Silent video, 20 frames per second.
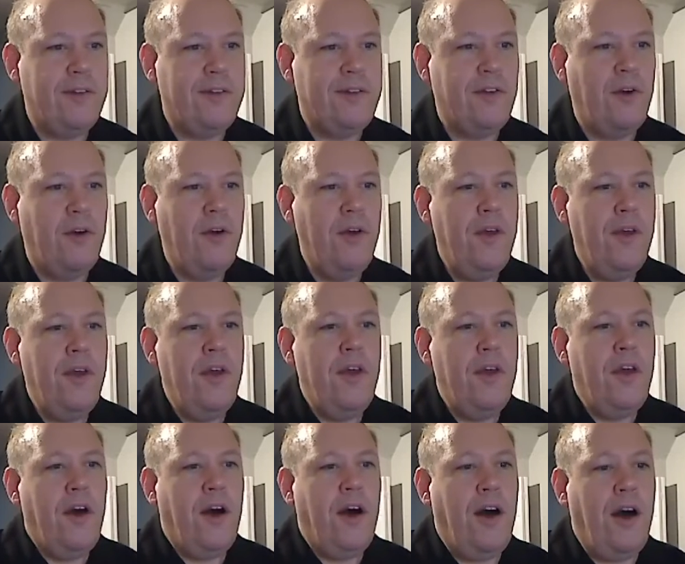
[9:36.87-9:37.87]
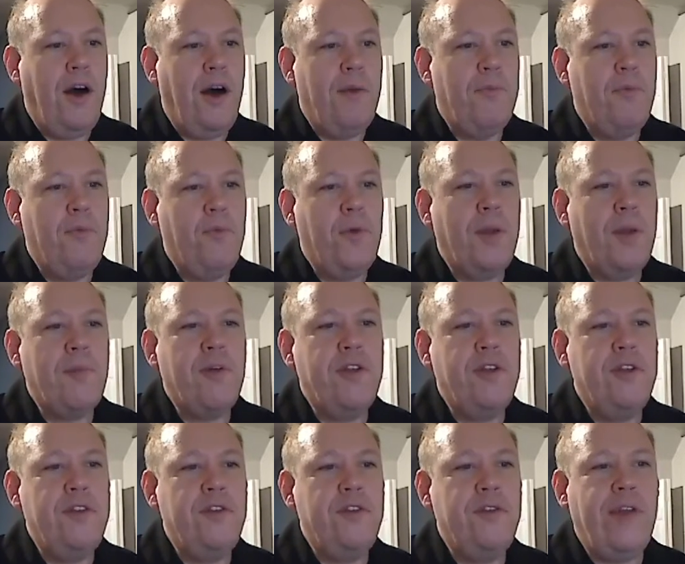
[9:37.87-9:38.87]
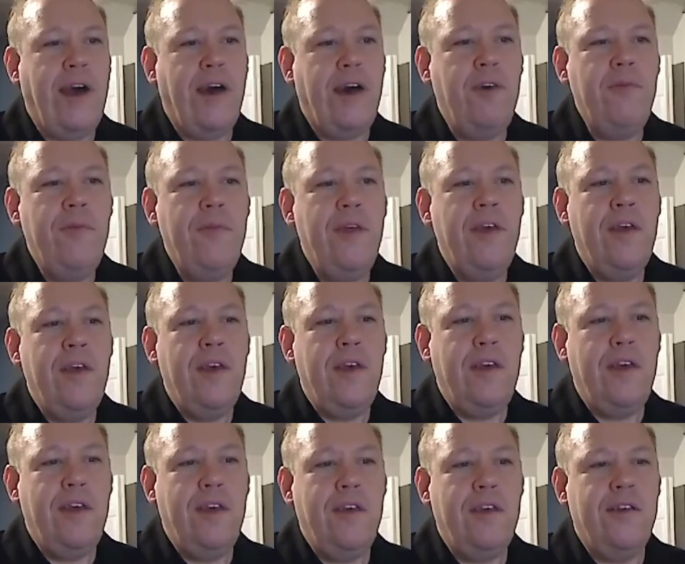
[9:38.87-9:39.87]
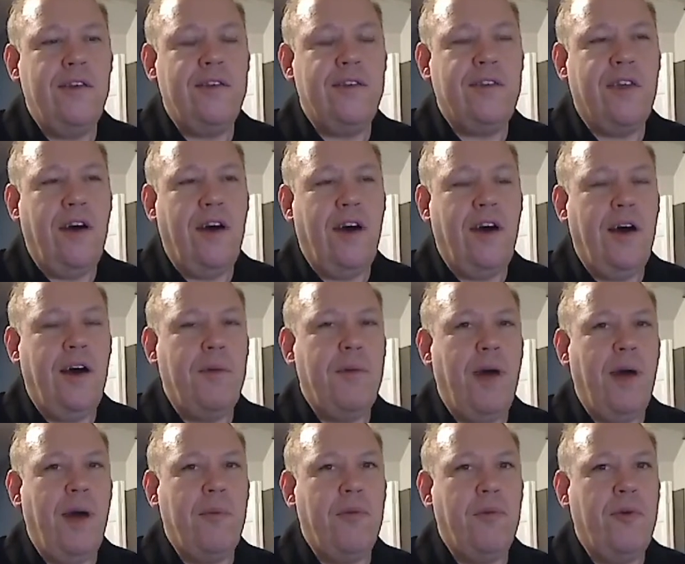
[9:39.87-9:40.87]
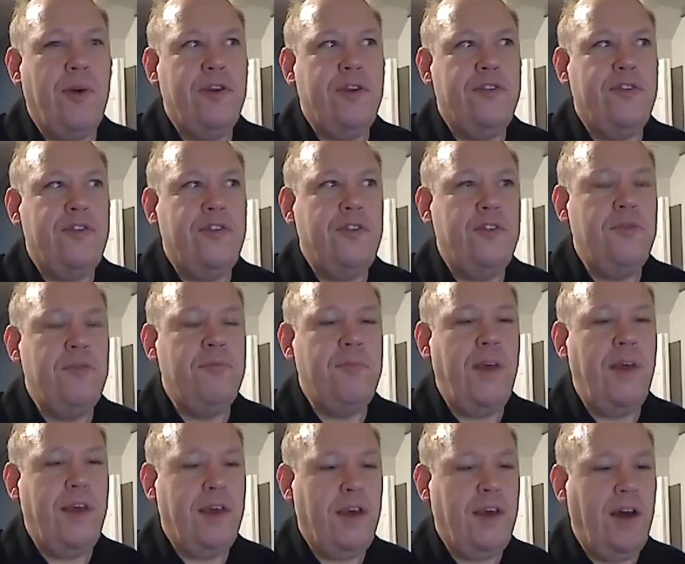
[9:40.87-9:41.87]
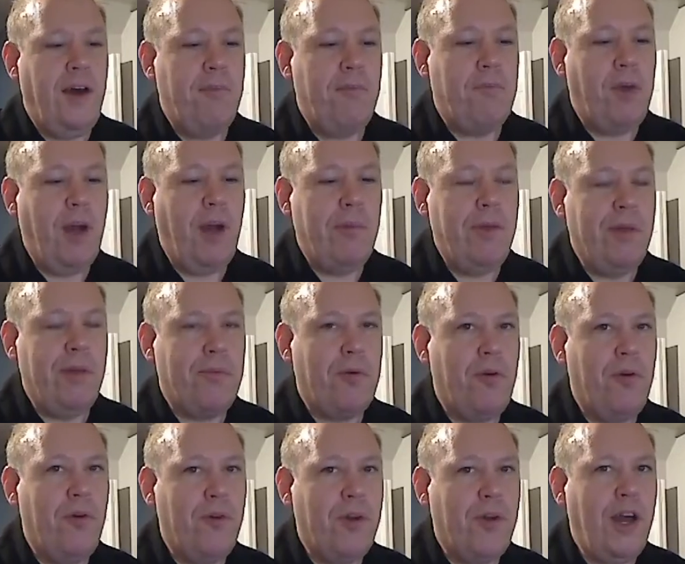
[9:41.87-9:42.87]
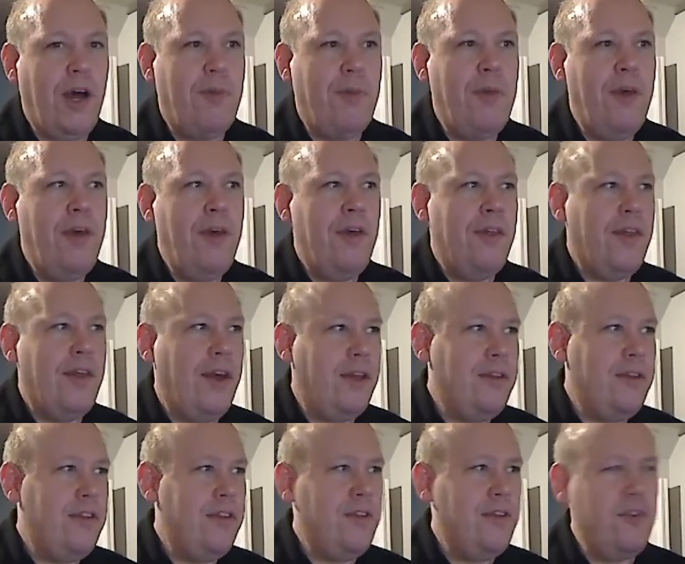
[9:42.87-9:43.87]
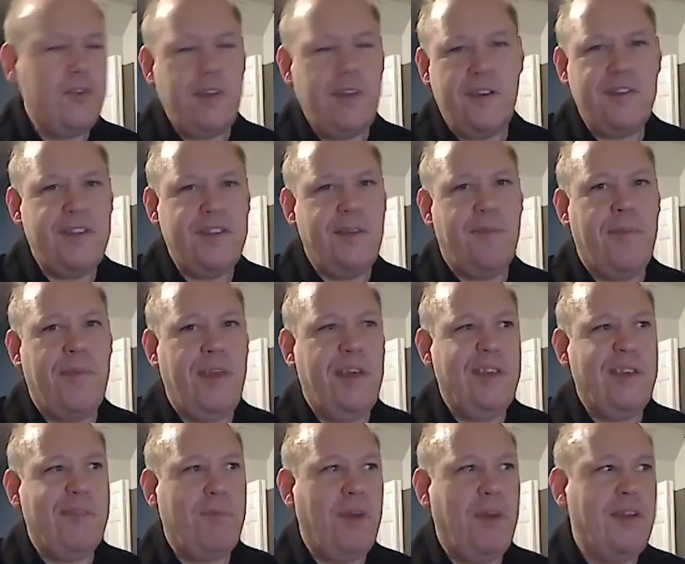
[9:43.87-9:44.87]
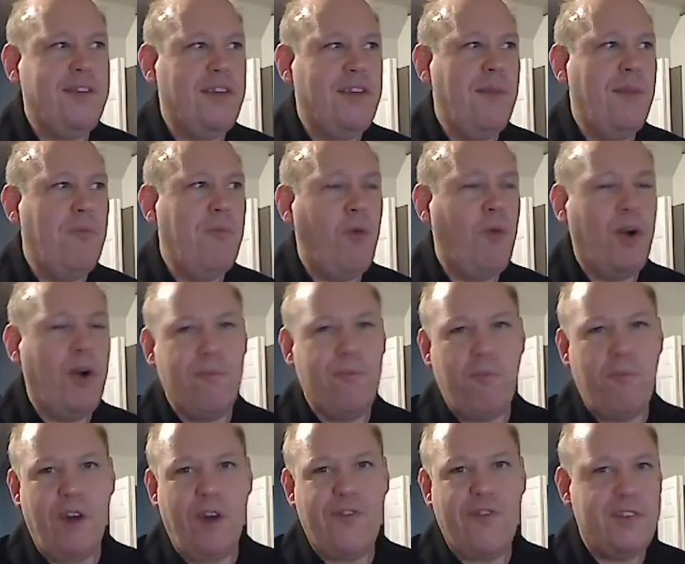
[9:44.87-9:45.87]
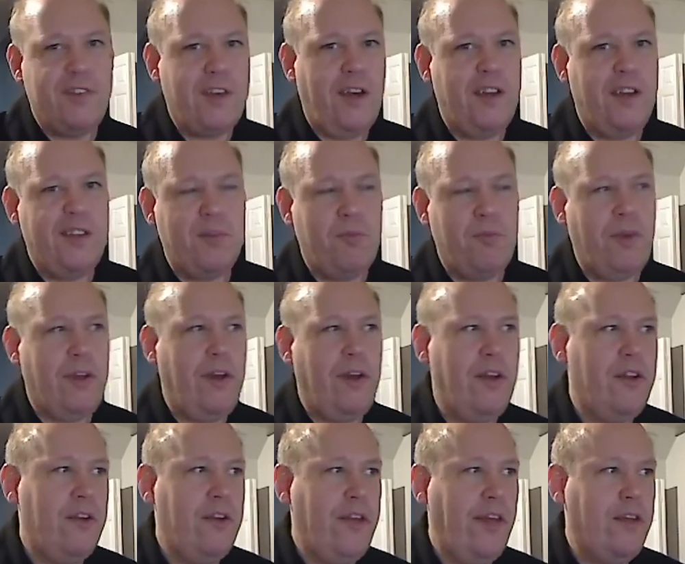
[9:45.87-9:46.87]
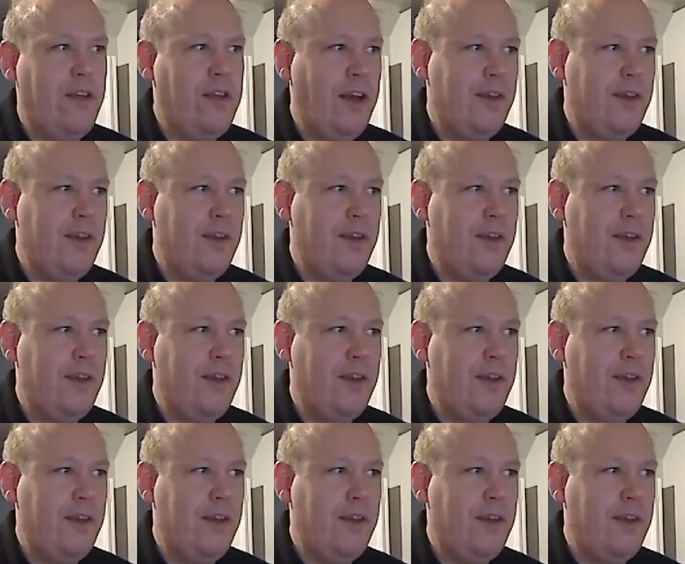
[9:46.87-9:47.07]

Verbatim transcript: So um, what I'm going to do now is um, I'm going to make um, probably a program that you know does some things, but it's going to morph, morphosize from one color to another.